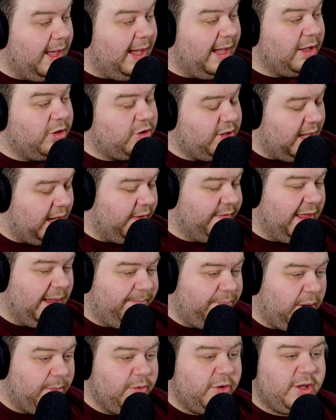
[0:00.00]
And chat on
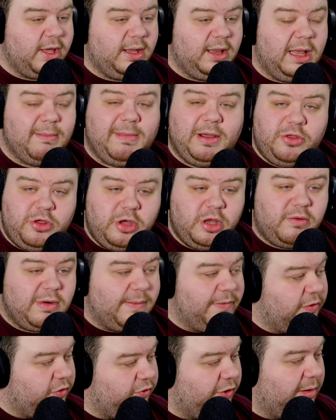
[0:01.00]
that bombshell. I'm actually going to
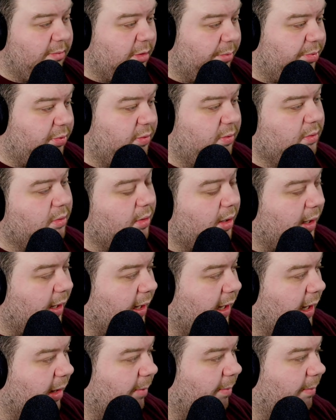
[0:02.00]
wrap the stream up.
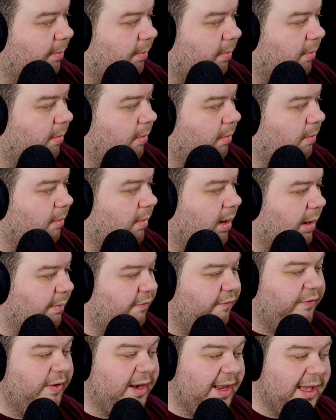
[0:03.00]
Um, I'm
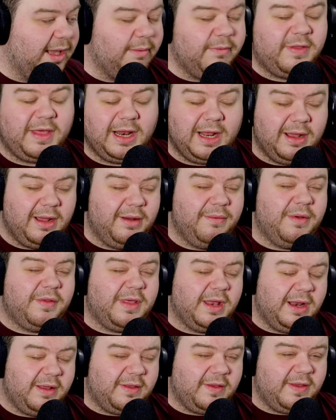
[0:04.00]
feeling. I'm saying. Uh, I
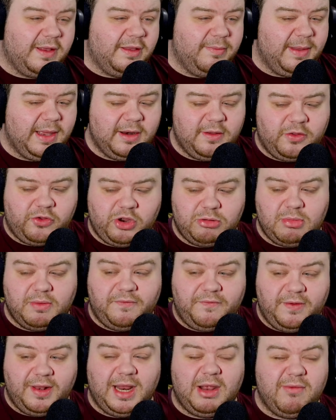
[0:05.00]
said as I said at the beginning of the stream. I'm
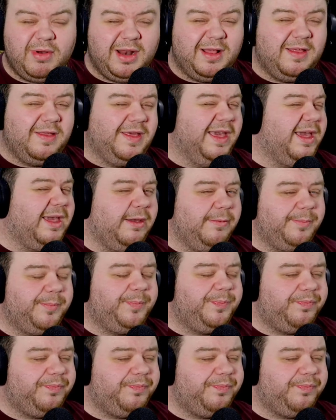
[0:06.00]
feeling really sick.